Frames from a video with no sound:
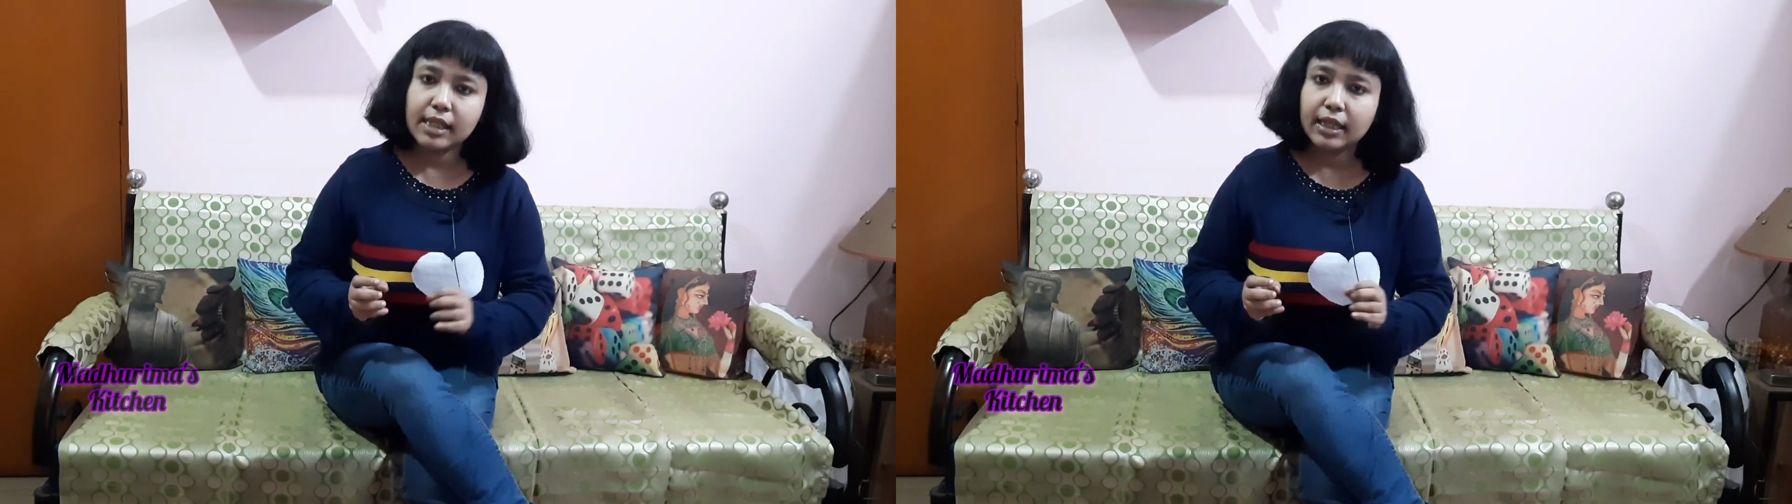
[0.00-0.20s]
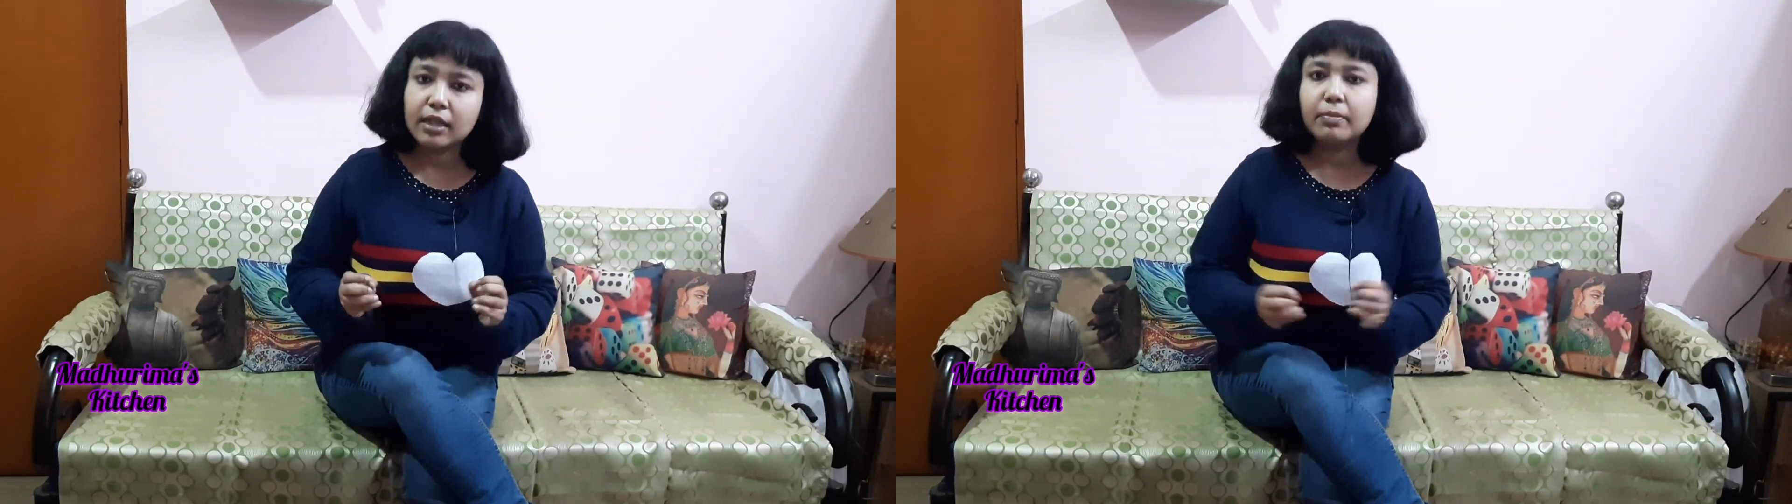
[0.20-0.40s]

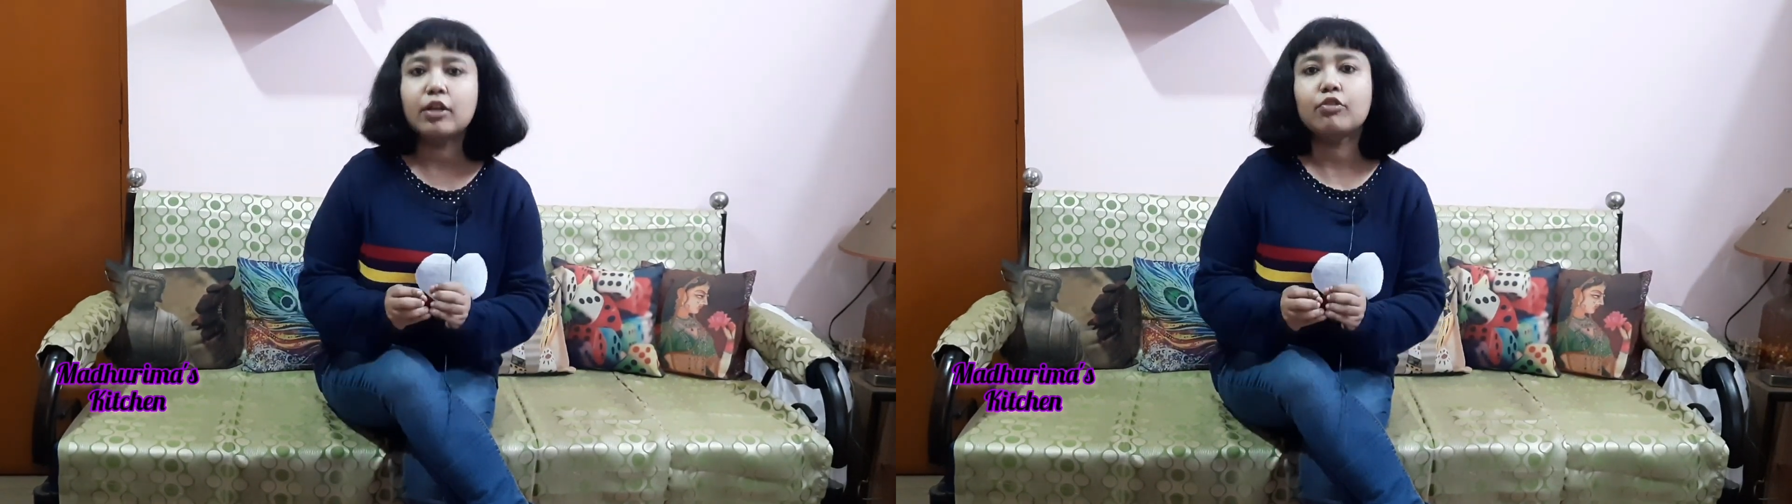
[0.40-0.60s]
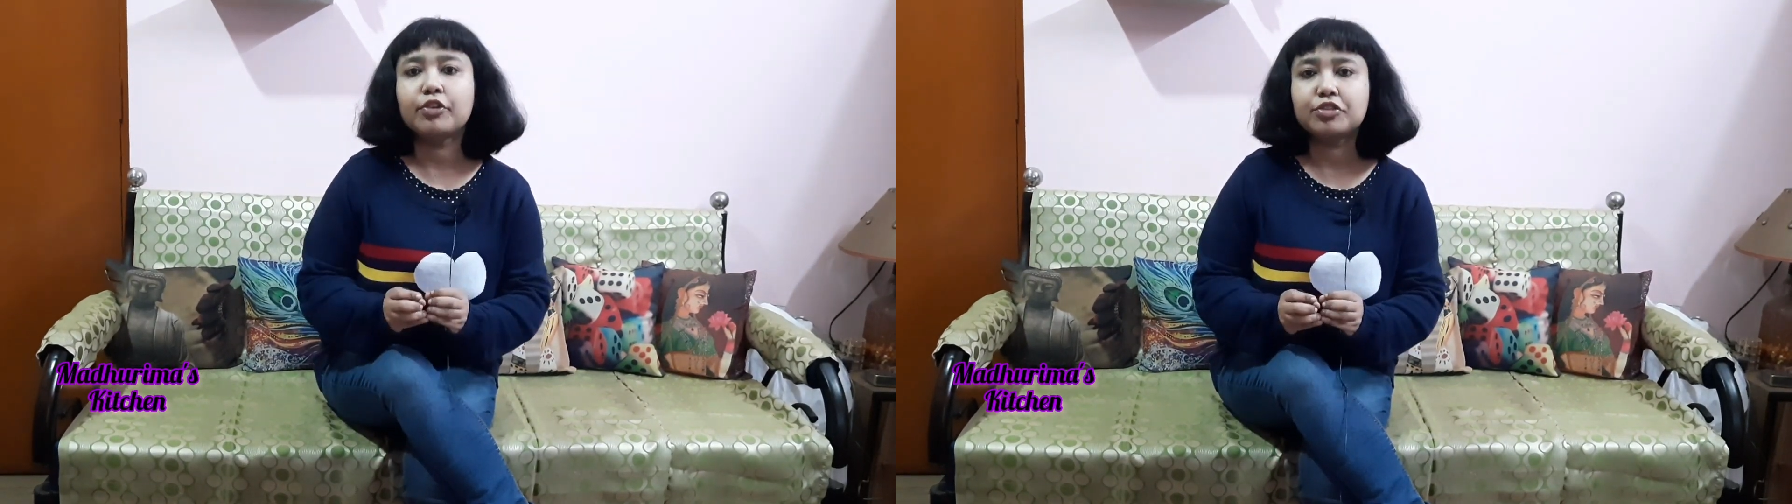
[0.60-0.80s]
say a little bit
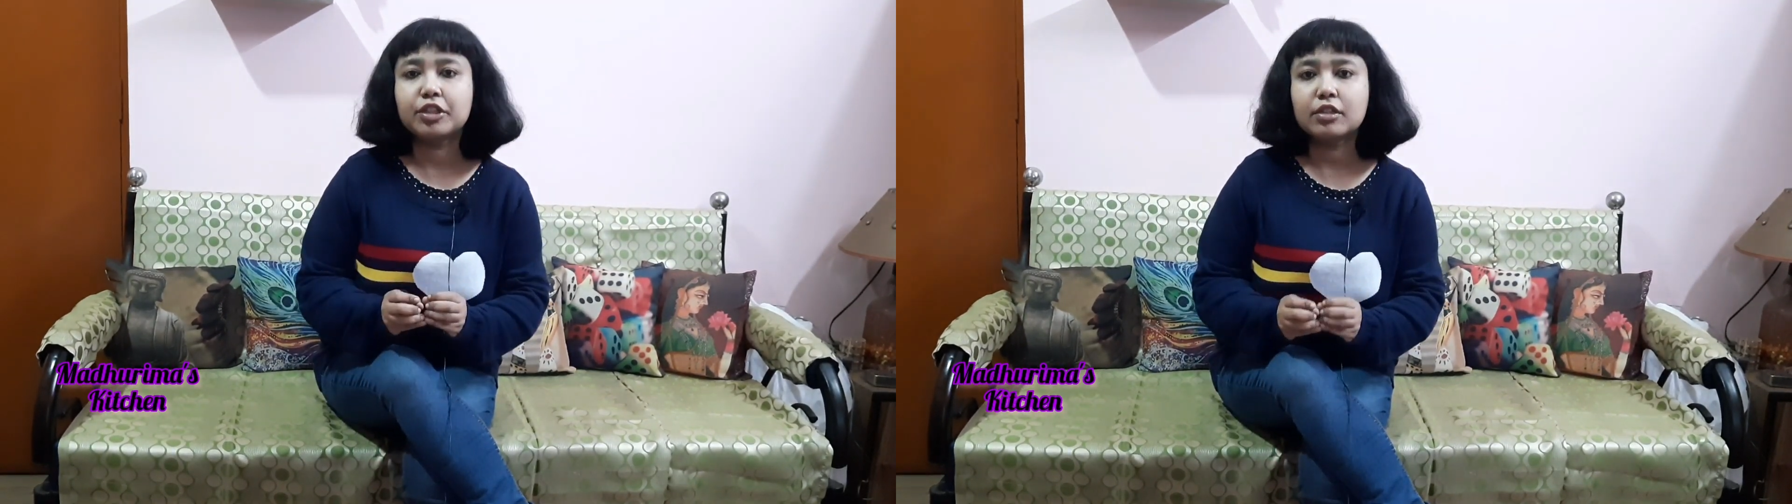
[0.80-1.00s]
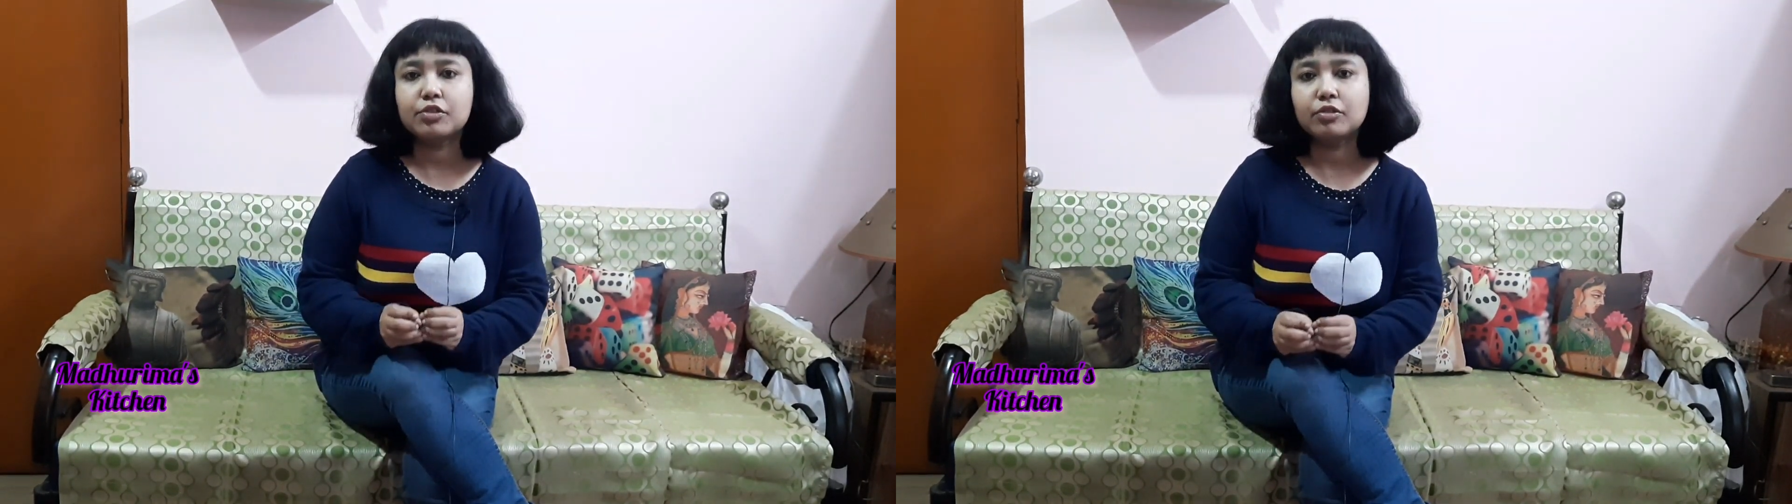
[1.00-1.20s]
of fusion.